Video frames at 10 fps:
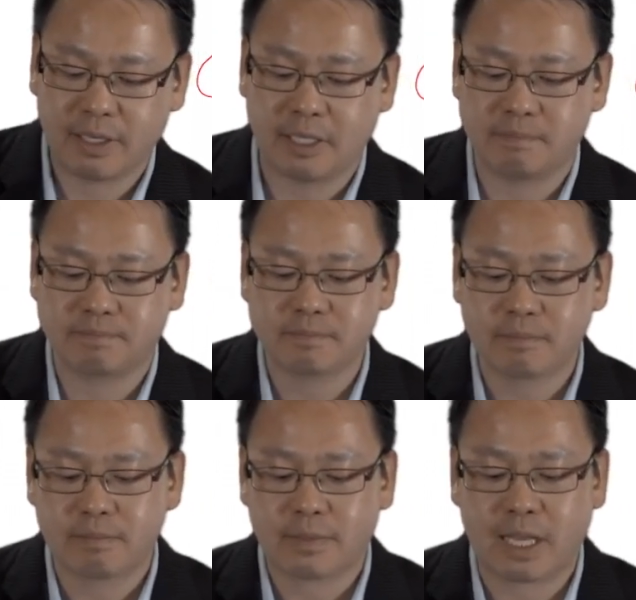
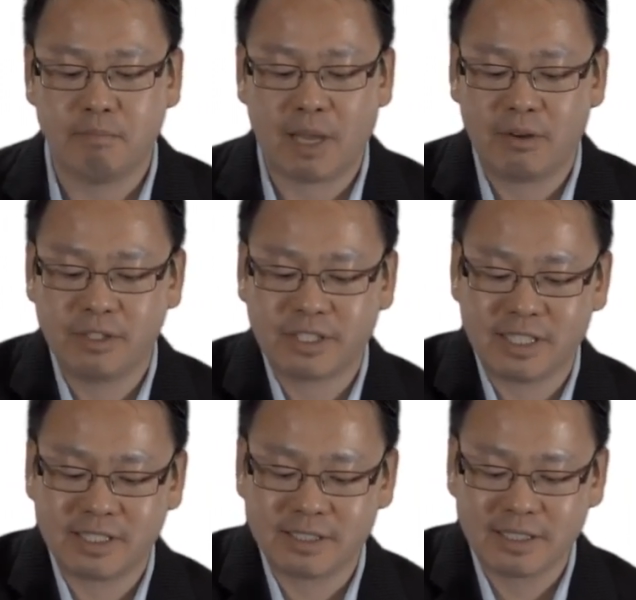And marriage
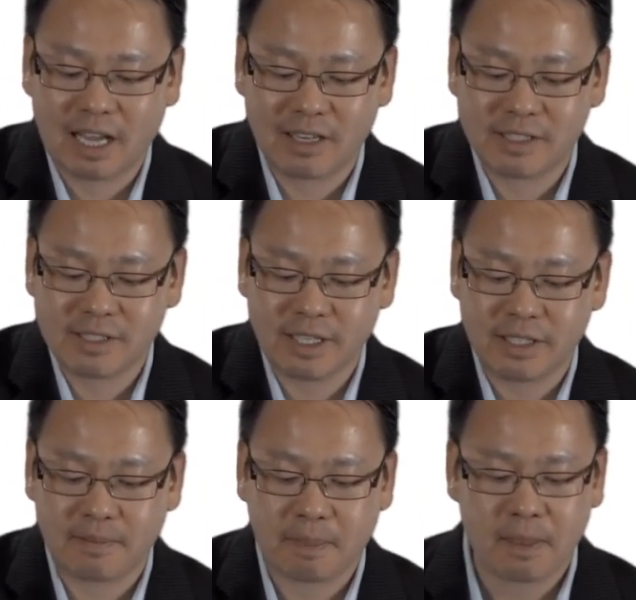is not a
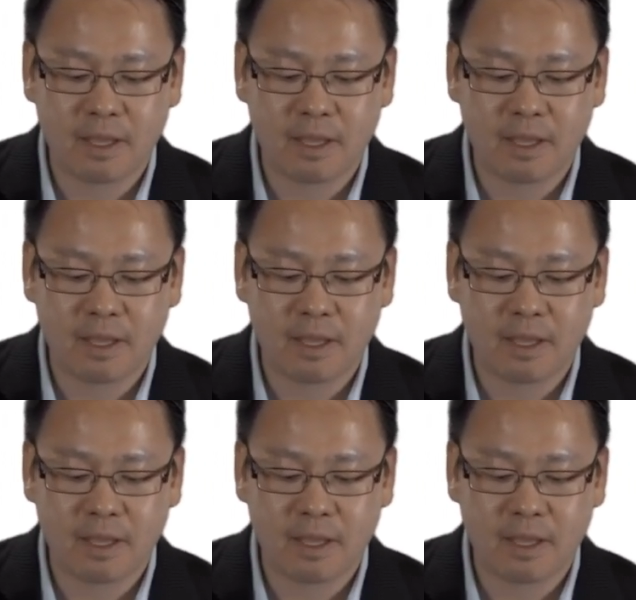sin.